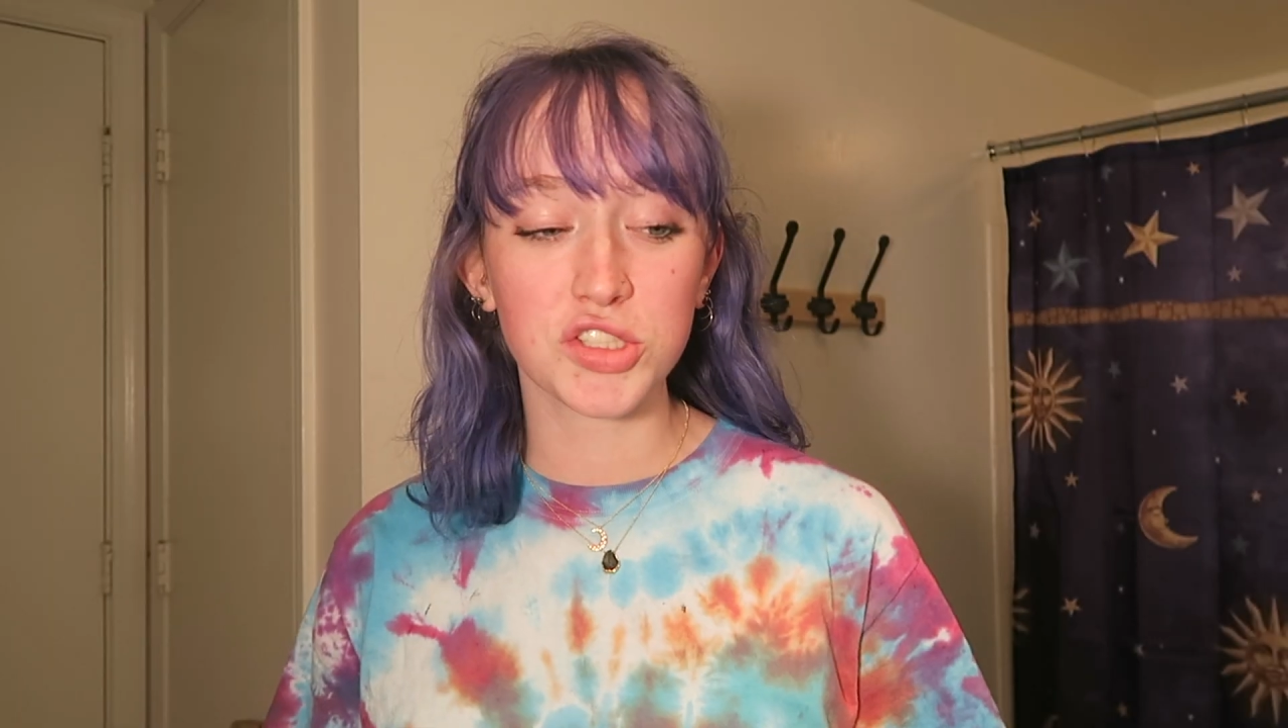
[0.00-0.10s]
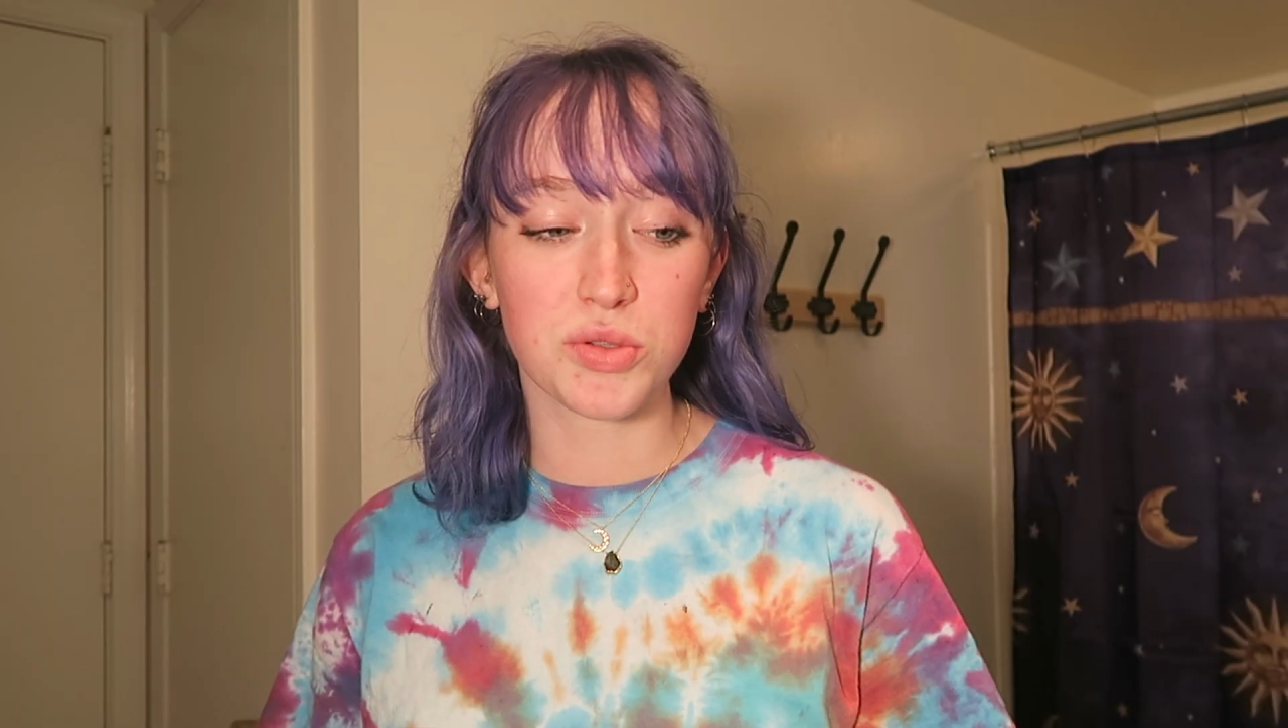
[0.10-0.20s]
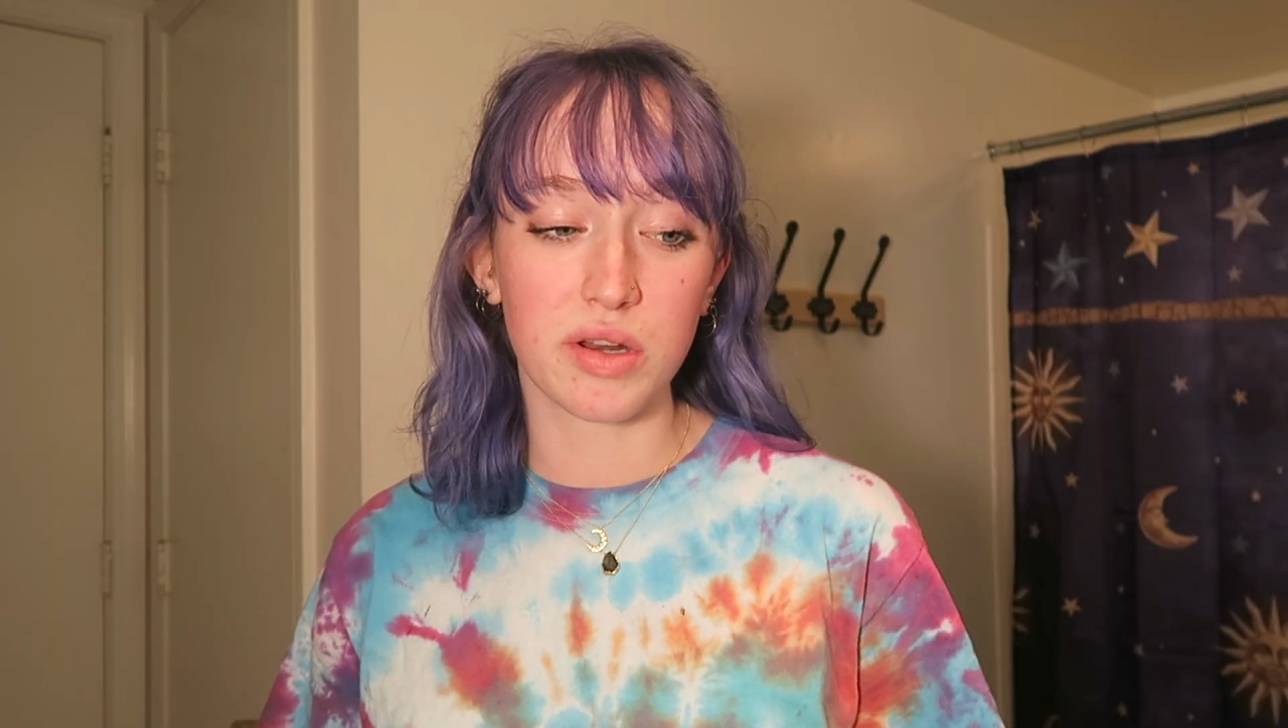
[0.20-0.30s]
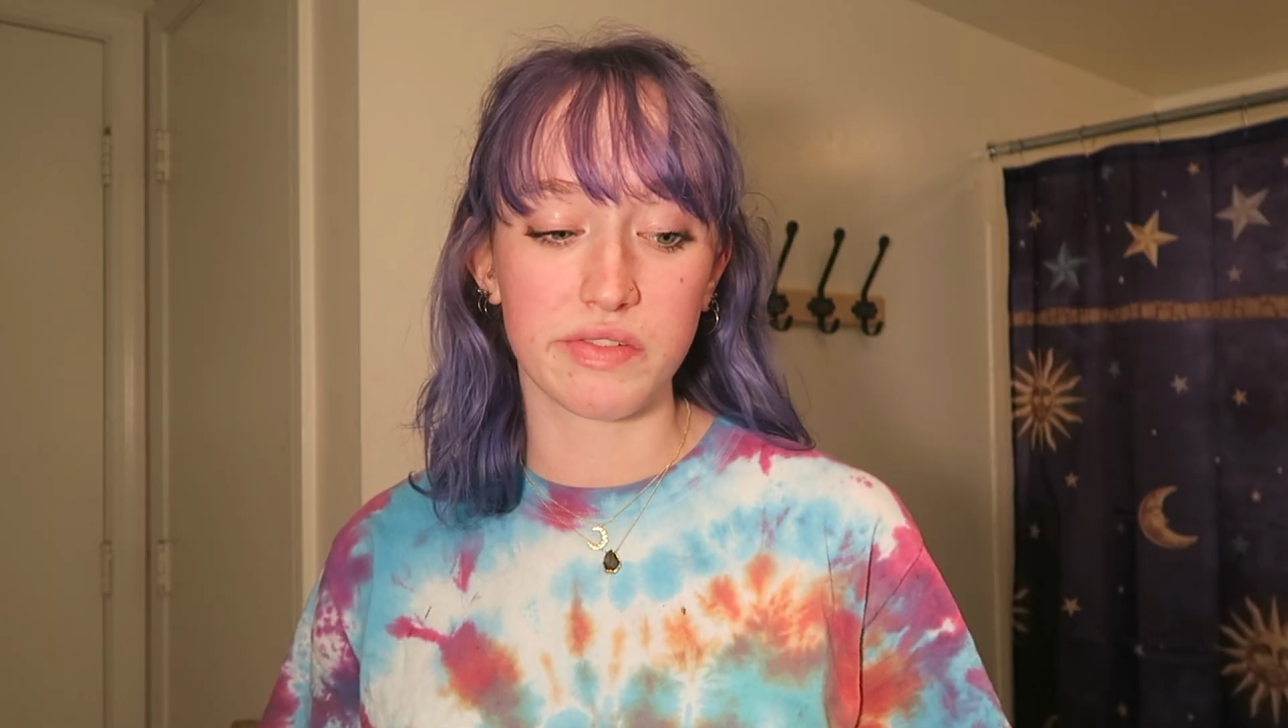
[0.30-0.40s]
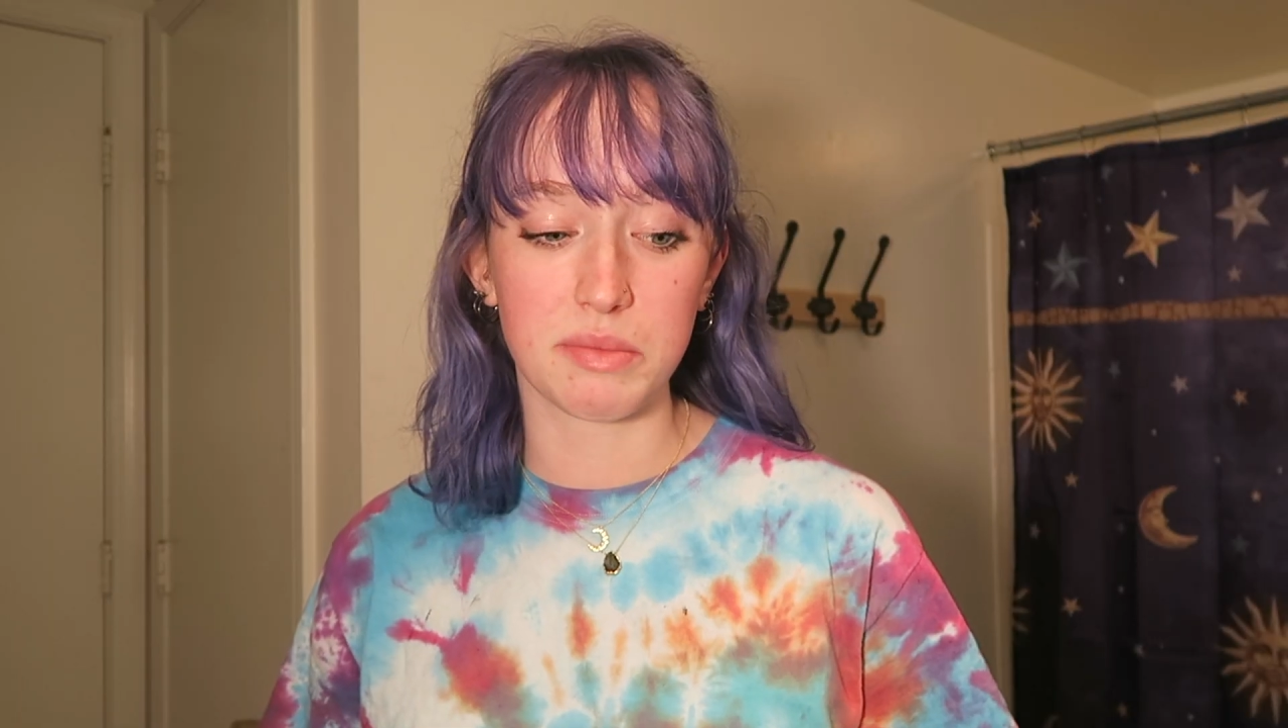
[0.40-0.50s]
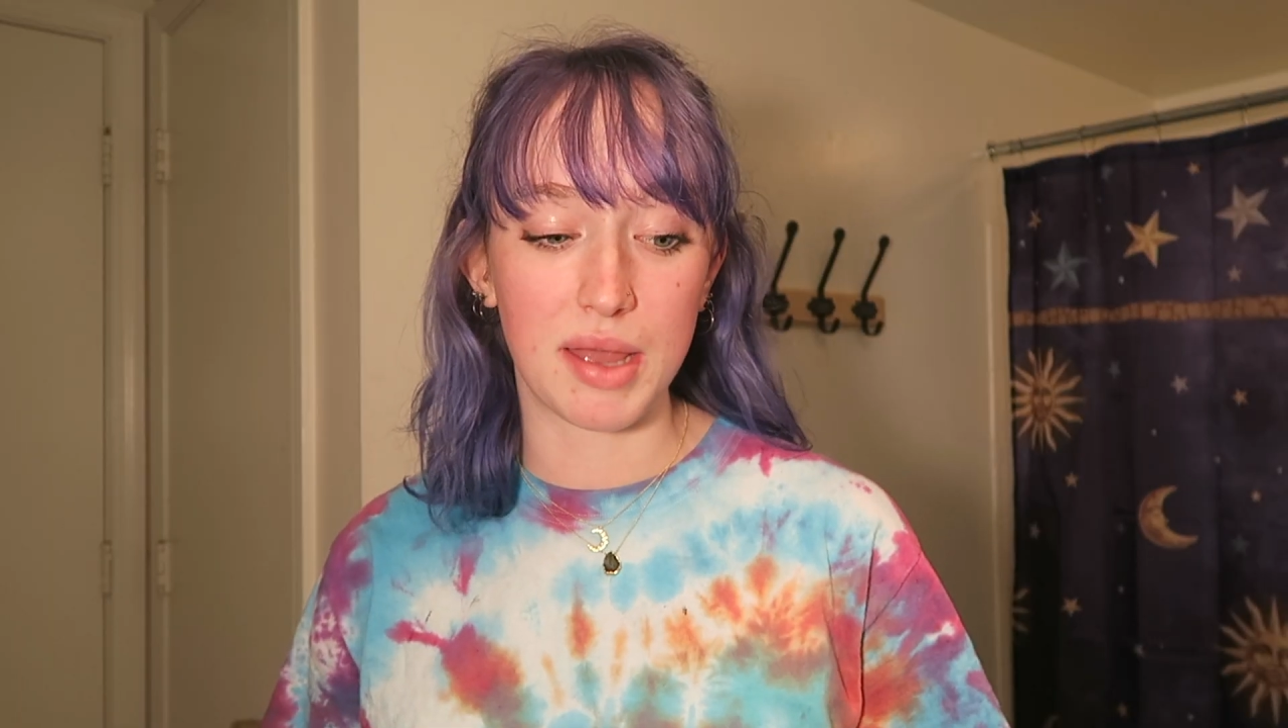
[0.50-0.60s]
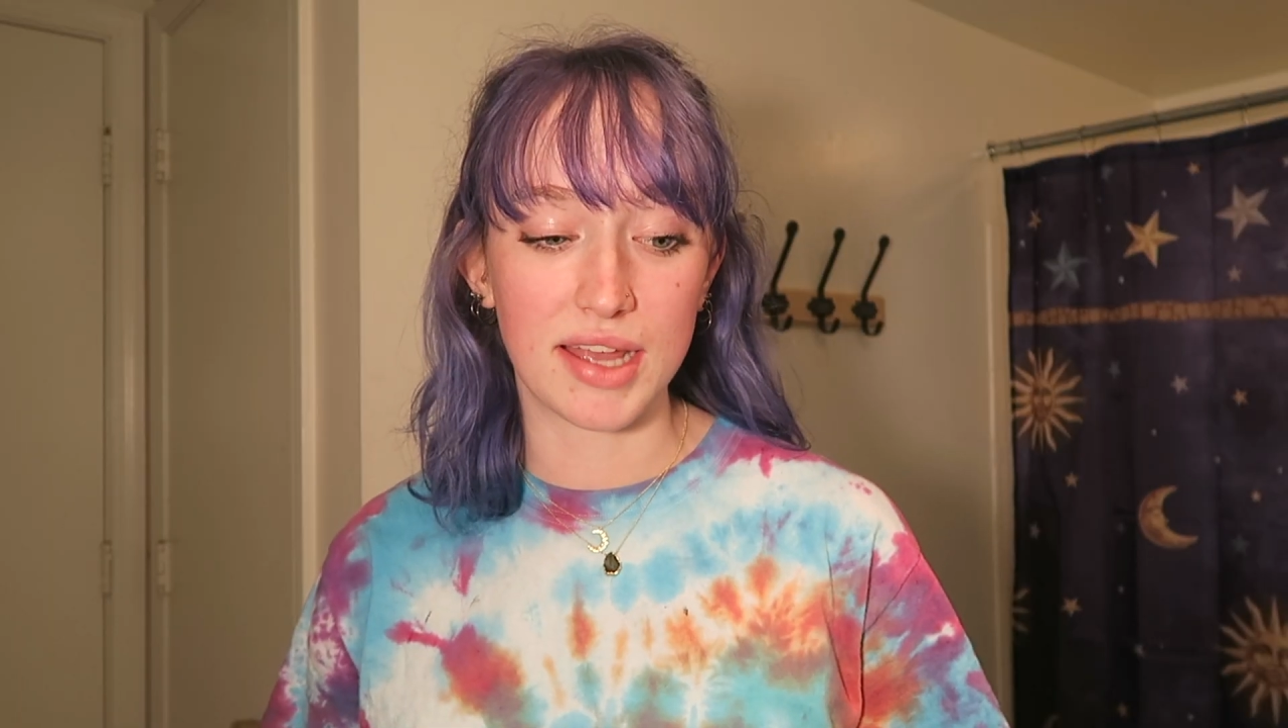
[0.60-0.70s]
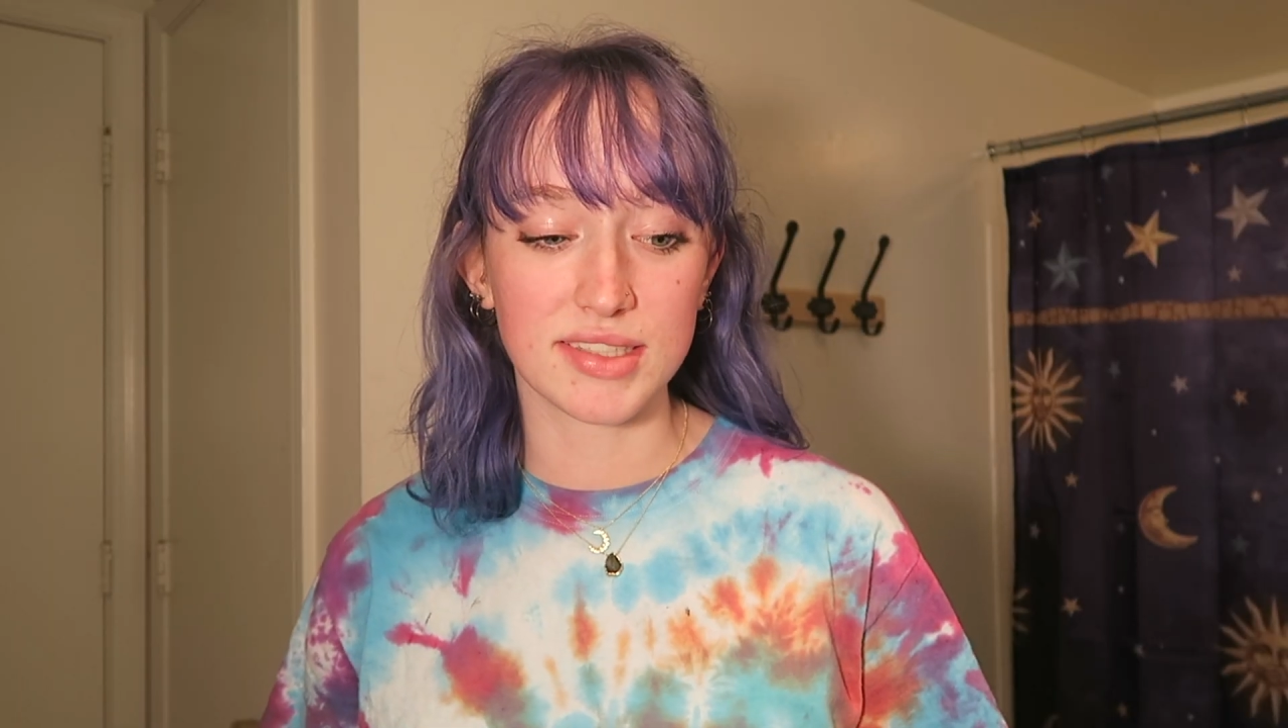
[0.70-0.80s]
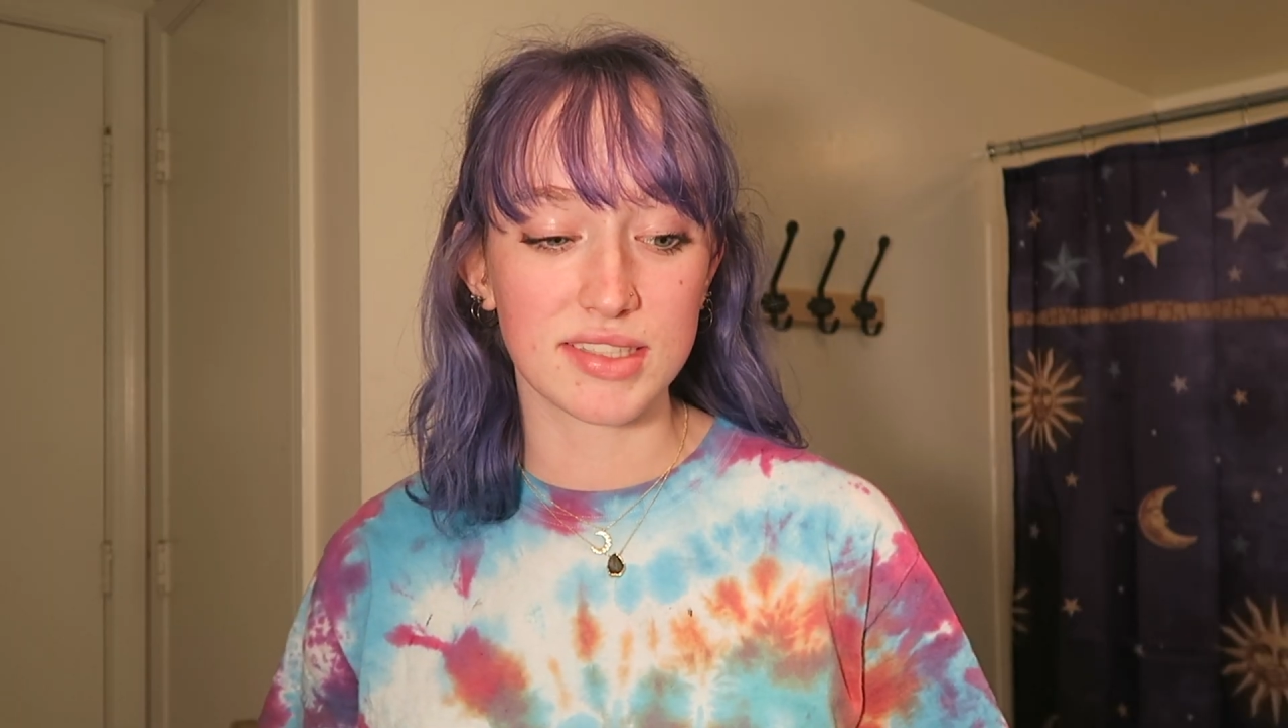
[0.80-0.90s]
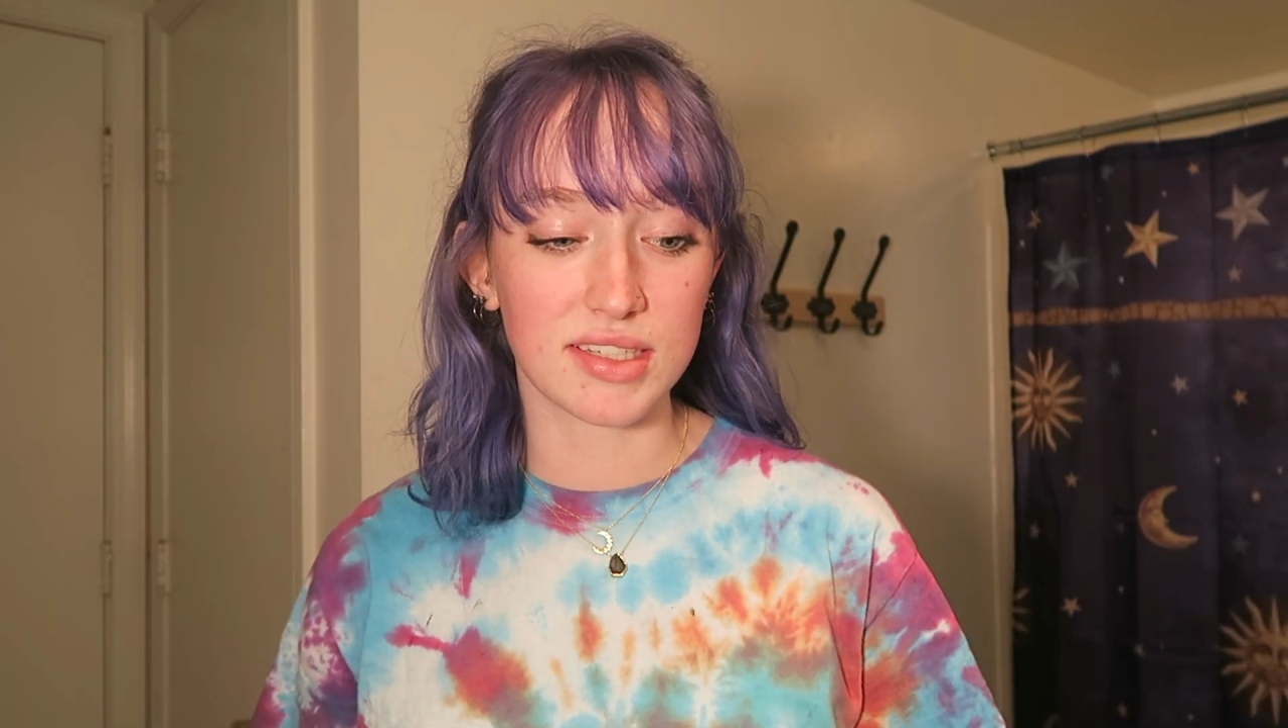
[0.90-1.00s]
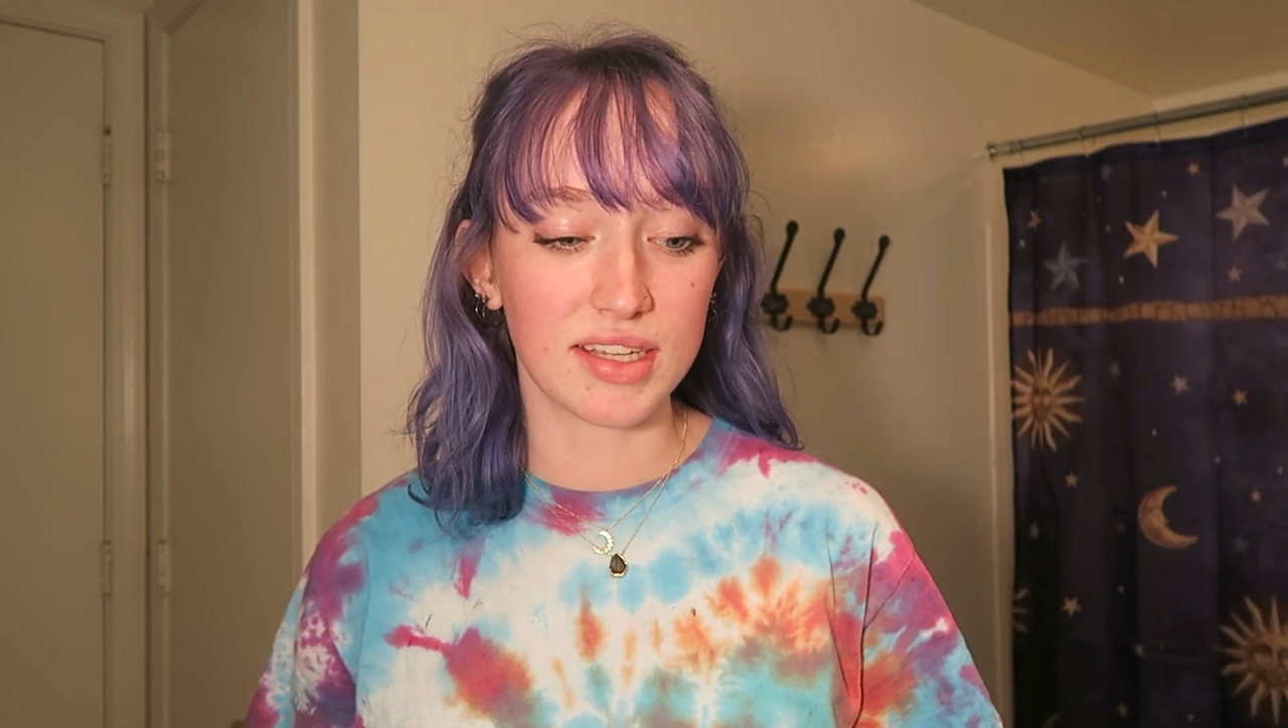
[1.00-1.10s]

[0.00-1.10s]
just sort of a mess.